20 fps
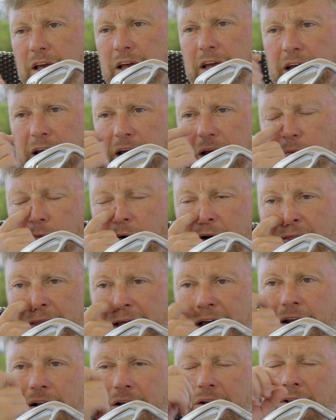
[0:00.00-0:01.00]
And what
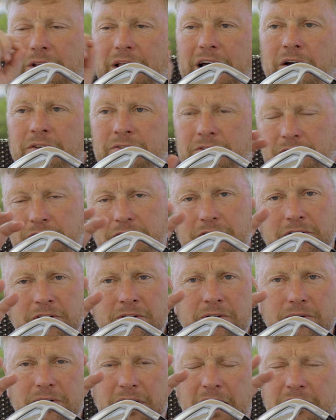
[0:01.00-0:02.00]
that allows us to
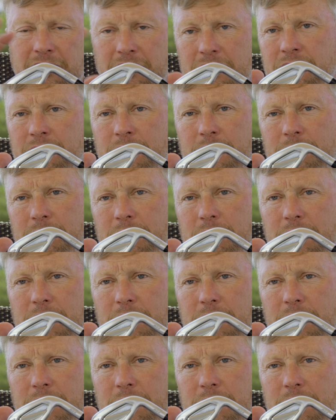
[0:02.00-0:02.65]
do, not just from